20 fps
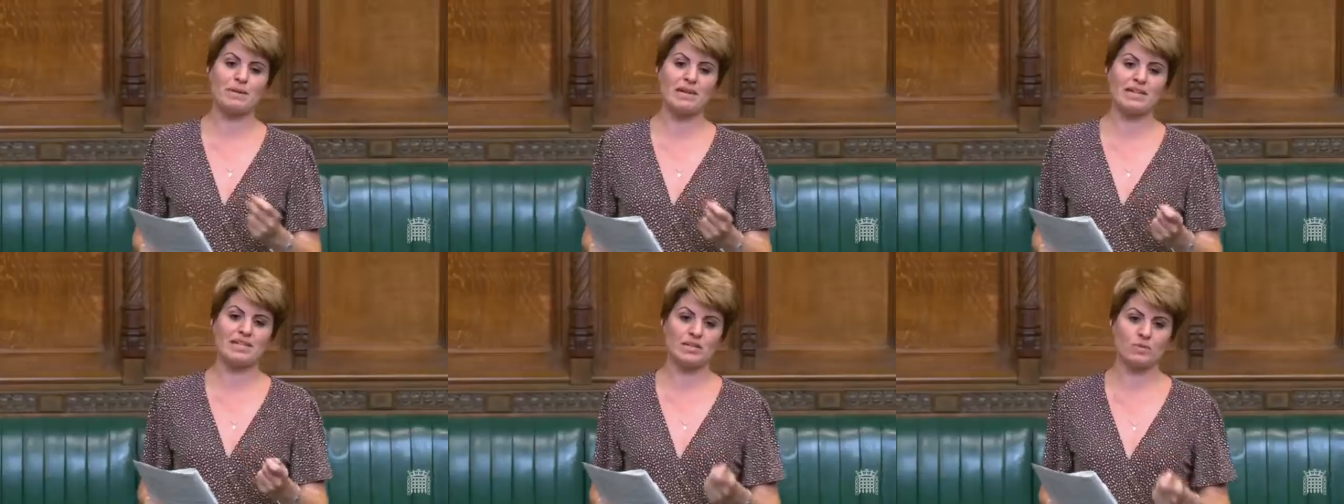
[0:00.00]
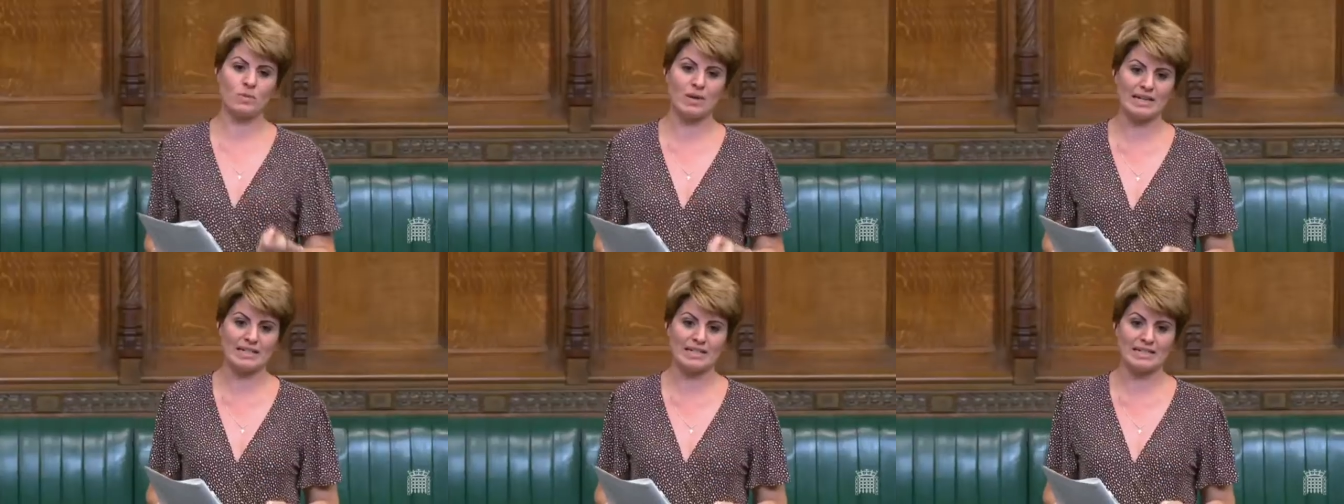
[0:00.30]
best
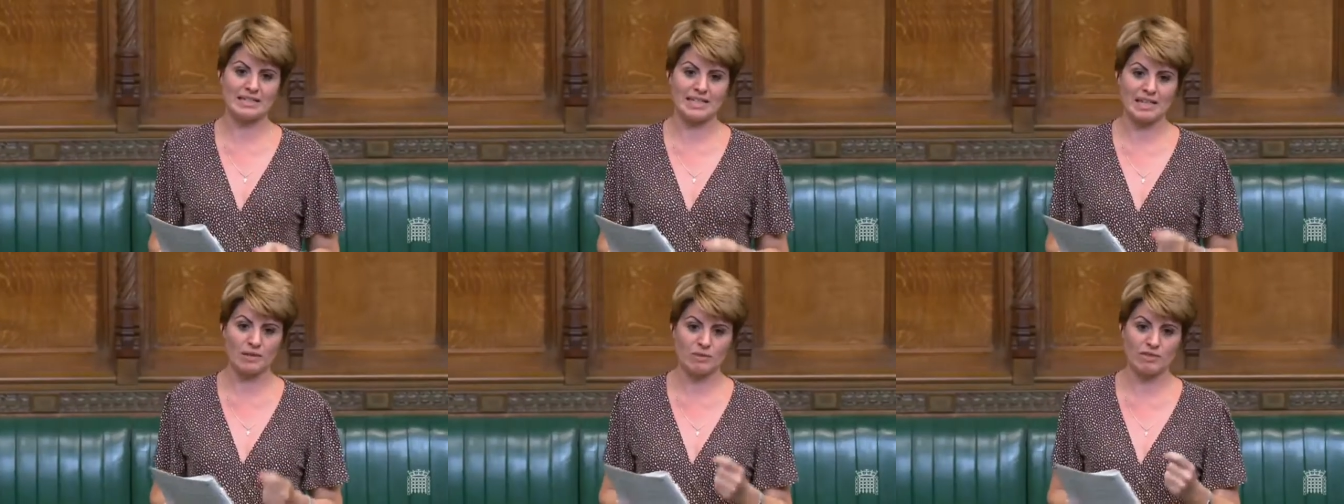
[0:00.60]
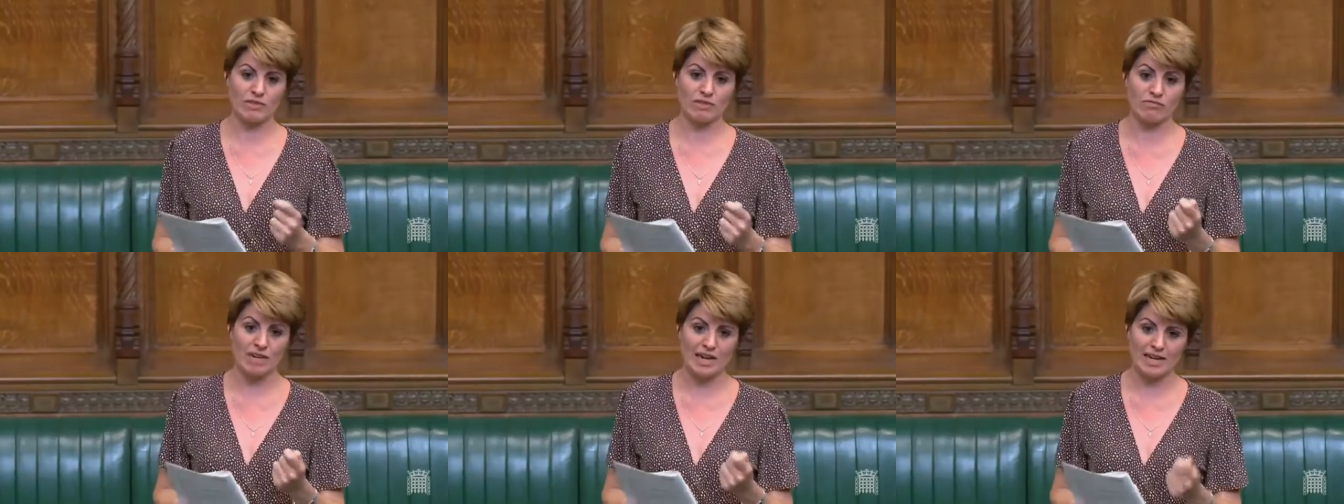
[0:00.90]
way to deal
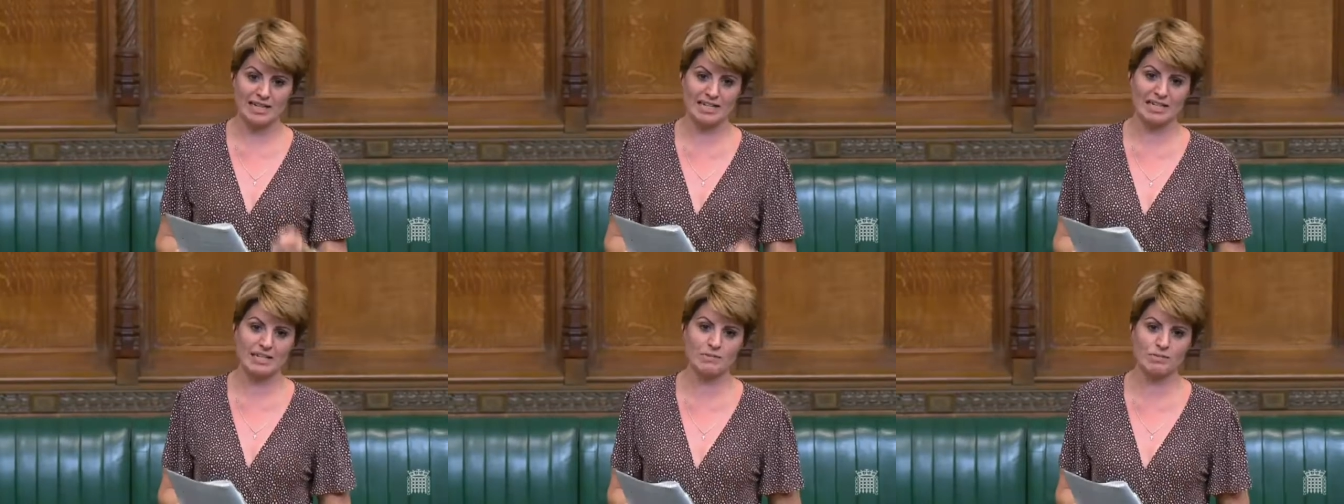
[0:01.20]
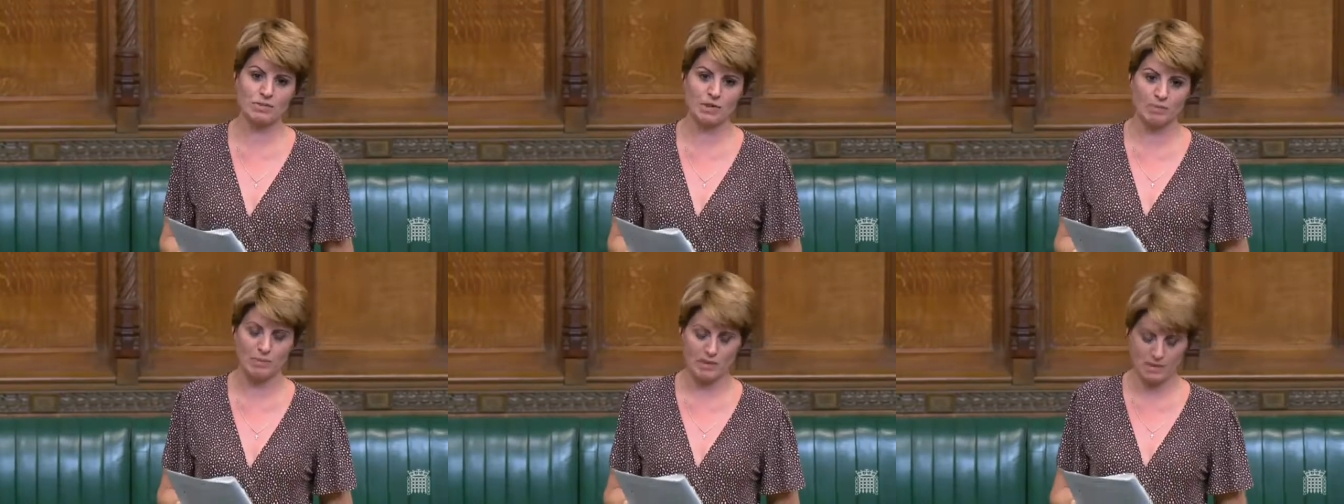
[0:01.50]
with the rising
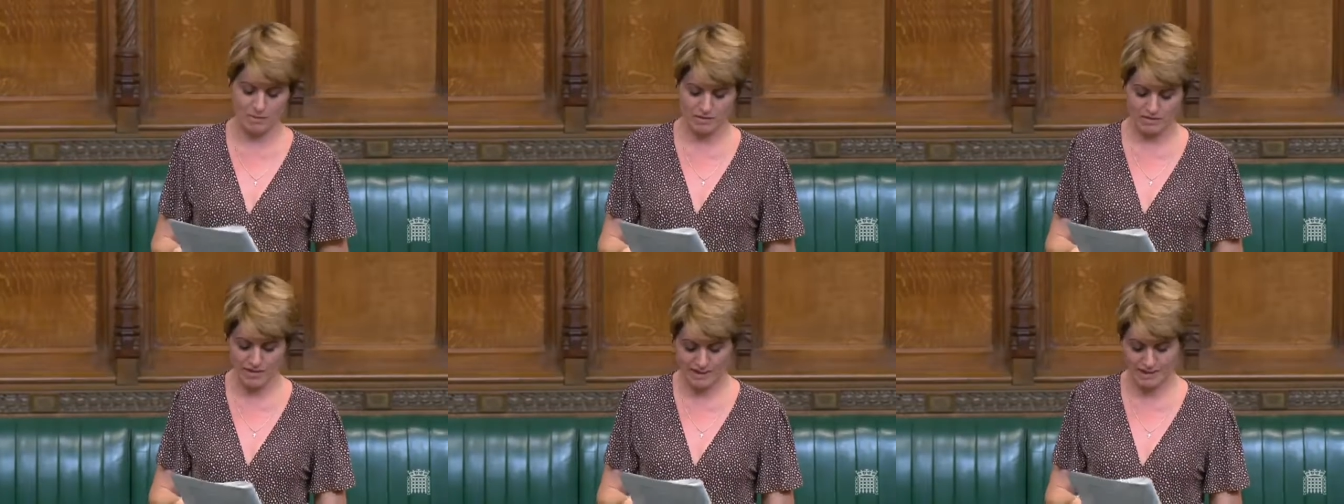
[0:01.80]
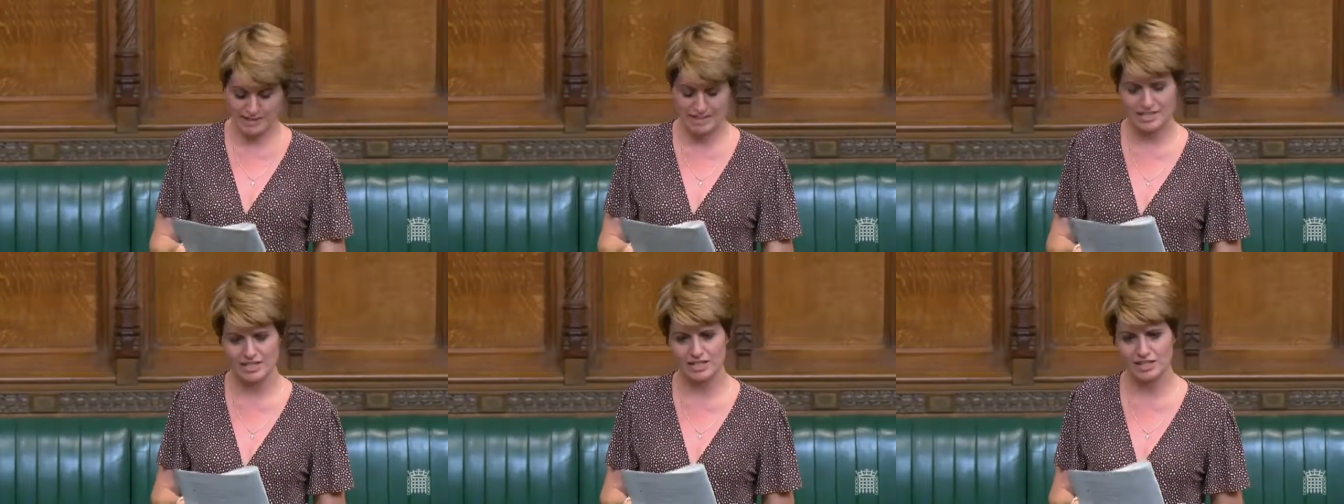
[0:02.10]
problem of
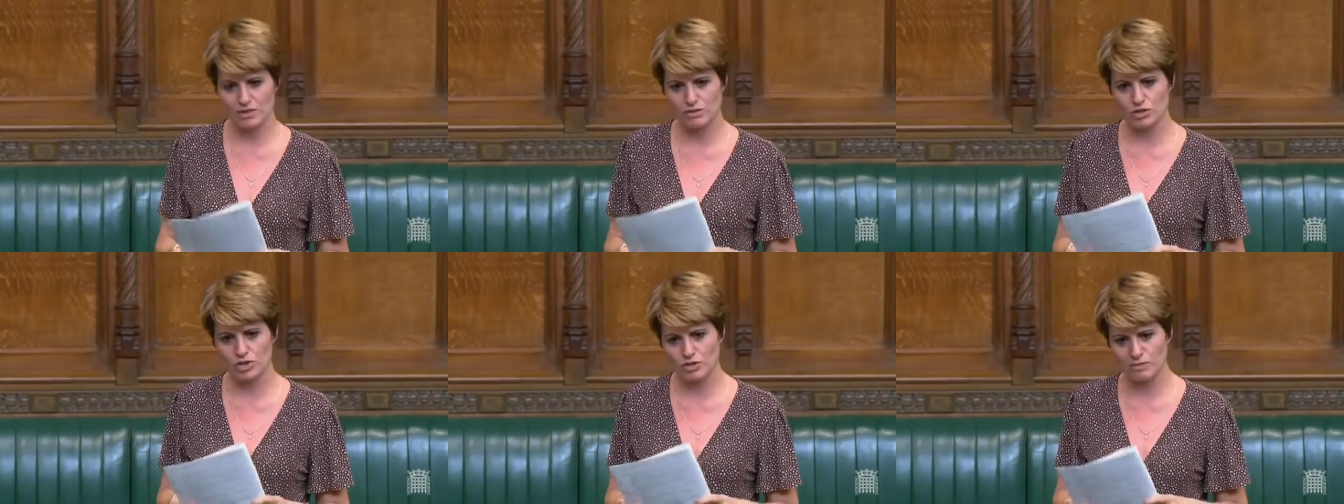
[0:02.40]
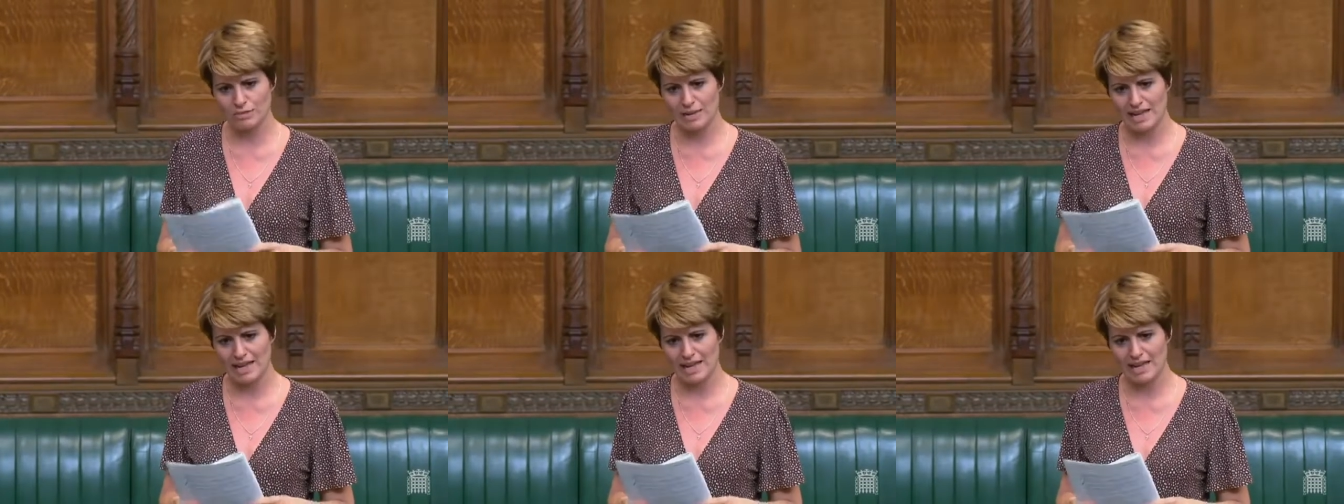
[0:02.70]
antisocial
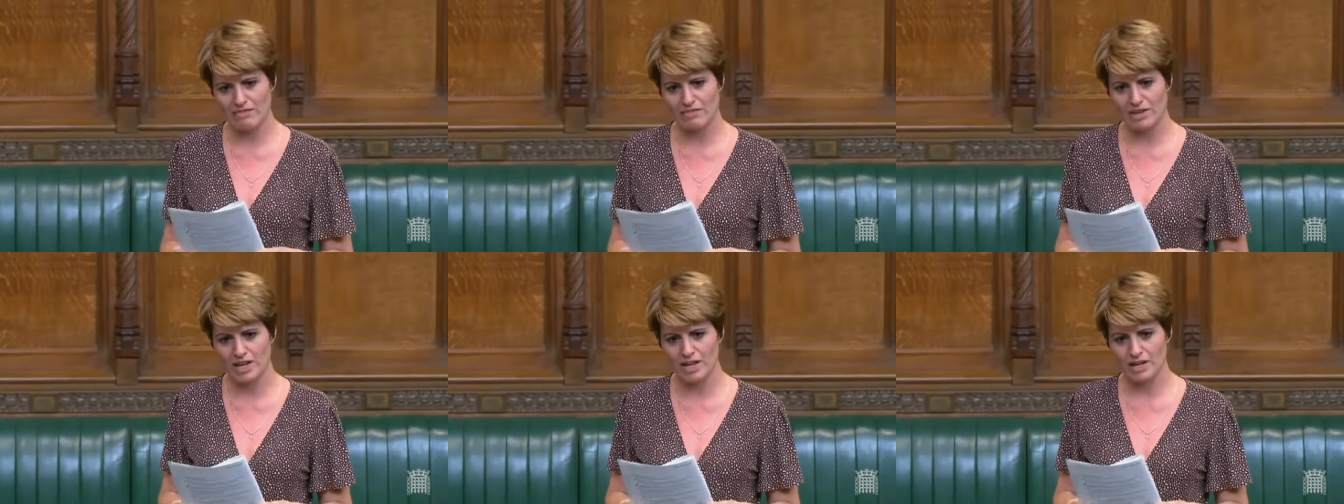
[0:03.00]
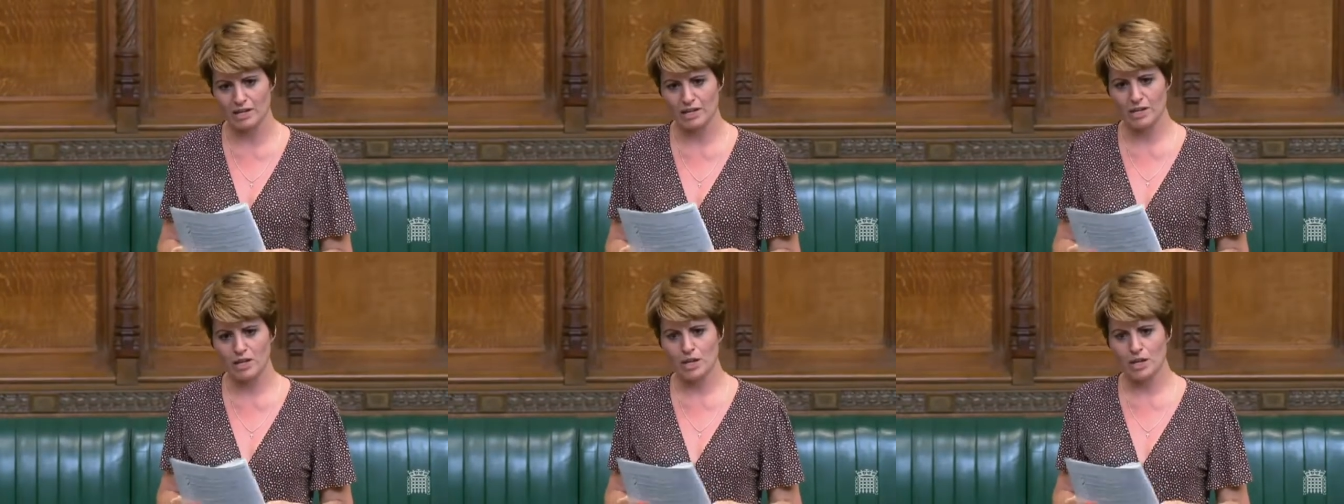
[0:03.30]
behaviour.